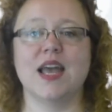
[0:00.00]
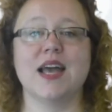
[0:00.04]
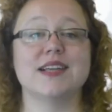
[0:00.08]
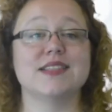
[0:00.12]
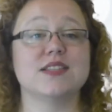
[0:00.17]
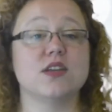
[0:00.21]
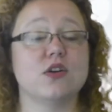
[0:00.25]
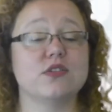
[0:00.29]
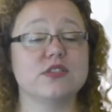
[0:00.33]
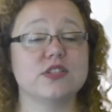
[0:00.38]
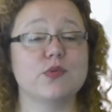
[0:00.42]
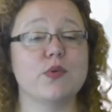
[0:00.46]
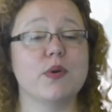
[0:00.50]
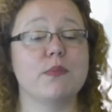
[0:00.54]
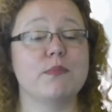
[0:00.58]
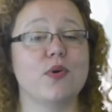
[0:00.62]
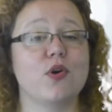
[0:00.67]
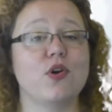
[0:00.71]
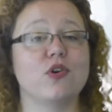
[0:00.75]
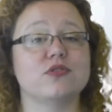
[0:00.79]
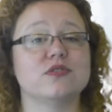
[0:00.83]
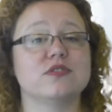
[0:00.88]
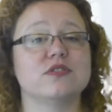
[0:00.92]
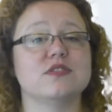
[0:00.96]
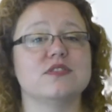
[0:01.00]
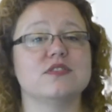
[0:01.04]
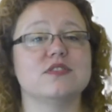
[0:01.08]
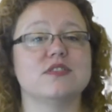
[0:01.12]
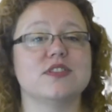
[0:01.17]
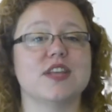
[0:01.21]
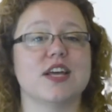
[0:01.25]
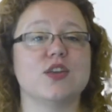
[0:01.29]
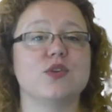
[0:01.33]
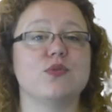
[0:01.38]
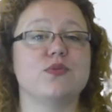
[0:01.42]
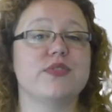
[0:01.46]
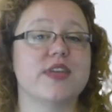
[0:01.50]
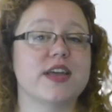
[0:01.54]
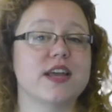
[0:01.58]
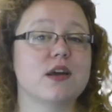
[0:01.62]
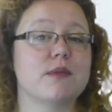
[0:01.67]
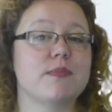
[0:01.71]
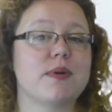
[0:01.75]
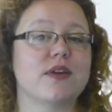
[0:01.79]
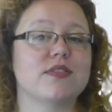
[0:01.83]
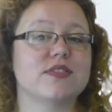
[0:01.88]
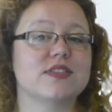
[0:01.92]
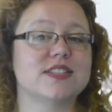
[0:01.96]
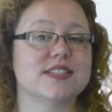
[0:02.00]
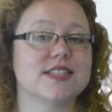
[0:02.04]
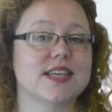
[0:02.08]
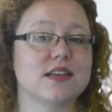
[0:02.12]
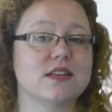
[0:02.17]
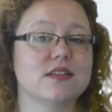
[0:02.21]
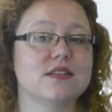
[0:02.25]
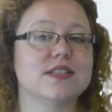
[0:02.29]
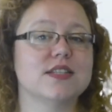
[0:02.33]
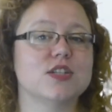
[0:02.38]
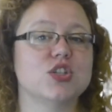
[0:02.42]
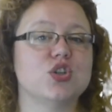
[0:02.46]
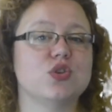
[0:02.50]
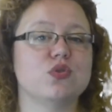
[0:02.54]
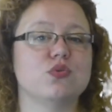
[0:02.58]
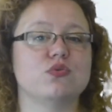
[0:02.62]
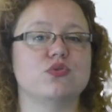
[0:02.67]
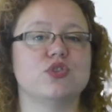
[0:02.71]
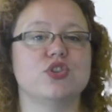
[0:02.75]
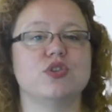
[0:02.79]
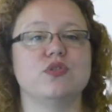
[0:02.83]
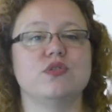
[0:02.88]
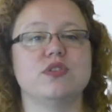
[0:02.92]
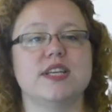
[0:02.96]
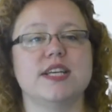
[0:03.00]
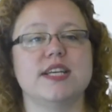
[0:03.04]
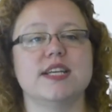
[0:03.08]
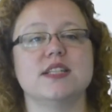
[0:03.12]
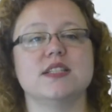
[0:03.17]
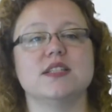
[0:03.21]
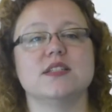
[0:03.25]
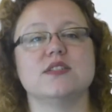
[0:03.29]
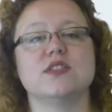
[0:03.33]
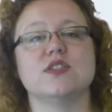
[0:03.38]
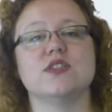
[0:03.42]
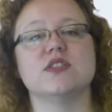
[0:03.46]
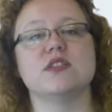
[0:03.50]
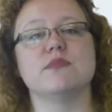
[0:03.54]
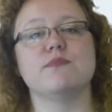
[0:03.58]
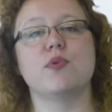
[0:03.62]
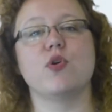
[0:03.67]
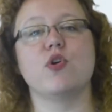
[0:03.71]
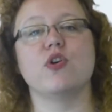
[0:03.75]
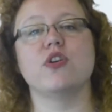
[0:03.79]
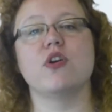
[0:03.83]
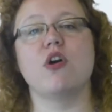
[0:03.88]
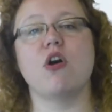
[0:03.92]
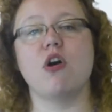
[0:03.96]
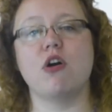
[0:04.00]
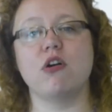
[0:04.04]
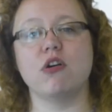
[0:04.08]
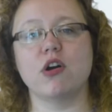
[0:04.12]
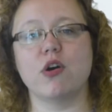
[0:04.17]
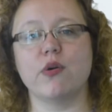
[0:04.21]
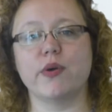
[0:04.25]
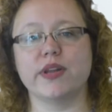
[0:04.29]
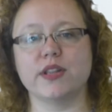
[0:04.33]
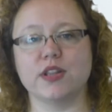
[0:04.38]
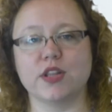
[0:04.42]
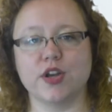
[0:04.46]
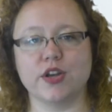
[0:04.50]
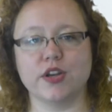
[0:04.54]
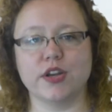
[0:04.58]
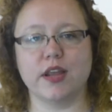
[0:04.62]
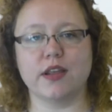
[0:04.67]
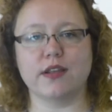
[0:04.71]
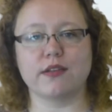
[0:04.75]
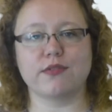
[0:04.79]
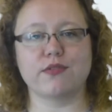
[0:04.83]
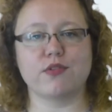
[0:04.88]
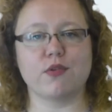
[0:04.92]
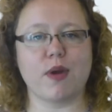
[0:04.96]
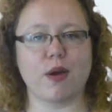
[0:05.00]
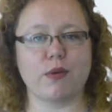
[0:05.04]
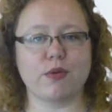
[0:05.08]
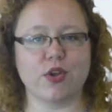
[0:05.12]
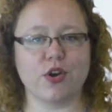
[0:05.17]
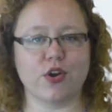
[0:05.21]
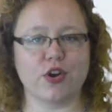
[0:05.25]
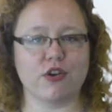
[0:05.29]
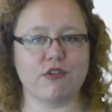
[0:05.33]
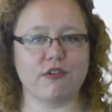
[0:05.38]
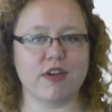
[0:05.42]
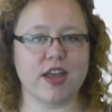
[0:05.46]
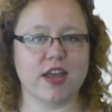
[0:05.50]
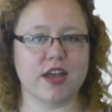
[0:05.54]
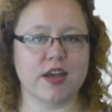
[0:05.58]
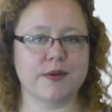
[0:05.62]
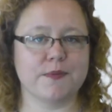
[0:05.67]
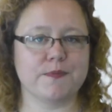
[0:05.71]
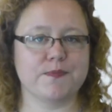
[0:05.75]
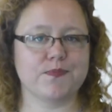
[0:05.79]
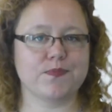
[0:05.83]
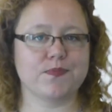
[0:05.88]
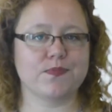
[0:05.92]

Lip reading: It's also important that you think about the skills and tools you need to support your ongoing learning throughout your career.